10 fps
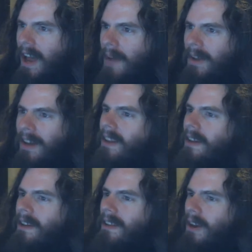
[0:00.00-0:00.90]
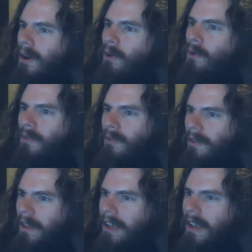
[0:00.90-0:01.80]
I'm not gonna go
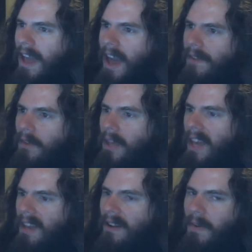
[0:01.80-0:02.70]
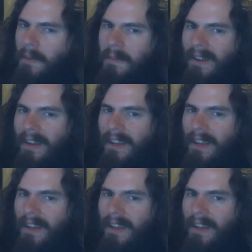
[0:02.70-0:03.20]
like a cavalcade of them.